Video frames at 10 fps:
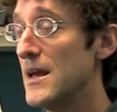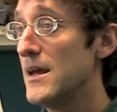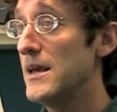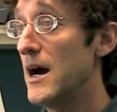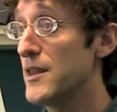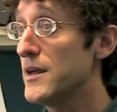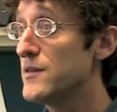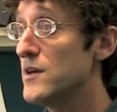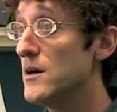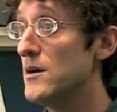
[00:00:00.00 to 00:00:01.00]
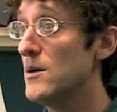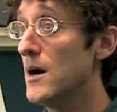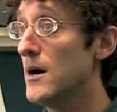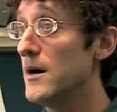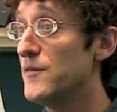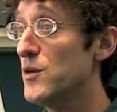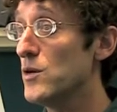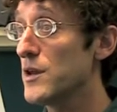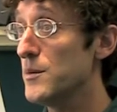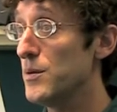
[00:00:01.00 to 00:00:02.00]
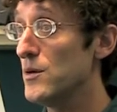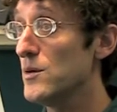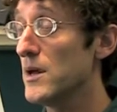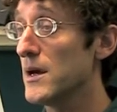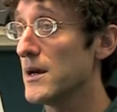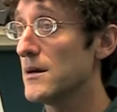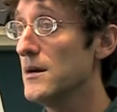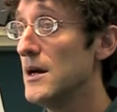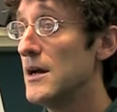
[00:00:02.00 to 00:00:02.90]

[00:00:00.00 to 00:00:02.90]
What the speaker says: Yeah, I think so. If you look at the polling,